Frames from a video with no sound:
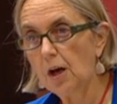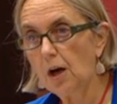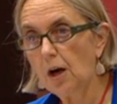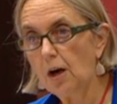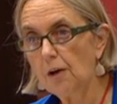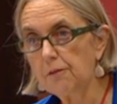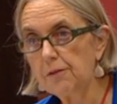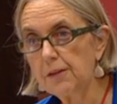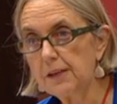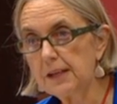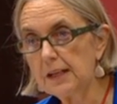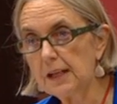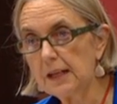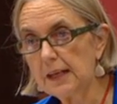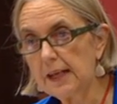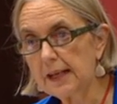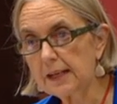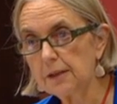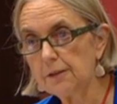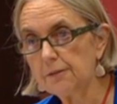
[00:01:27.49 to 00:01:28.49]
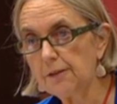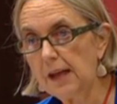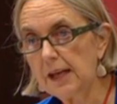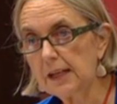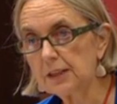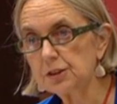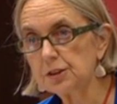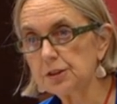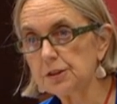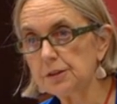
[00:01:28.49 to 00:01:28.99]
of the lack of
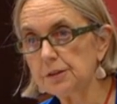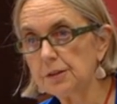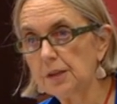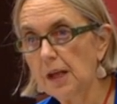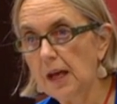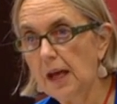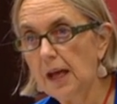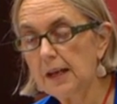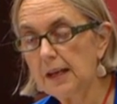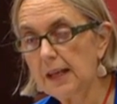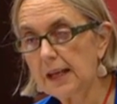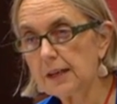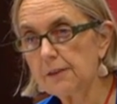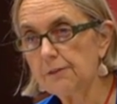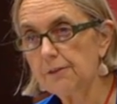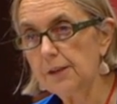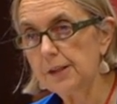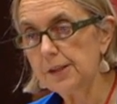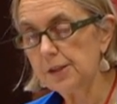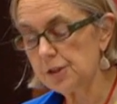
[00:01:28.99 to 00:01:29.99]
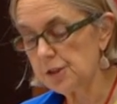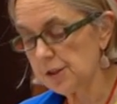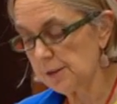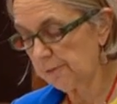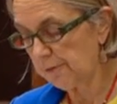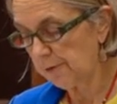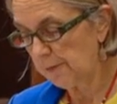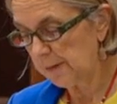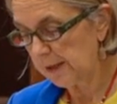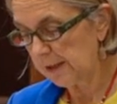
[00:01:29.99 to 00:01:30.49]
action and lack of
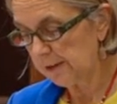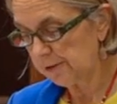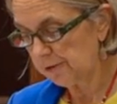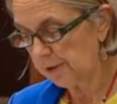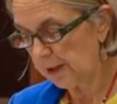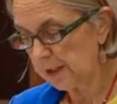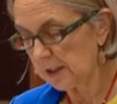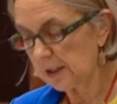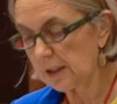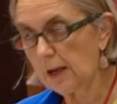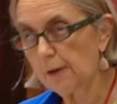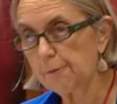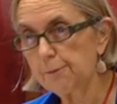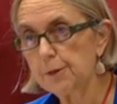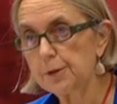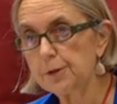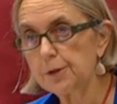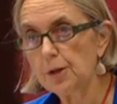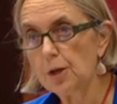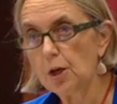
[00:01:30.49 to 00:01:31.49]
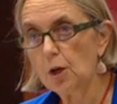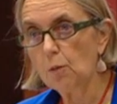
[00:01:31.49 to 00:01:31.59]
leadership from the Australian government,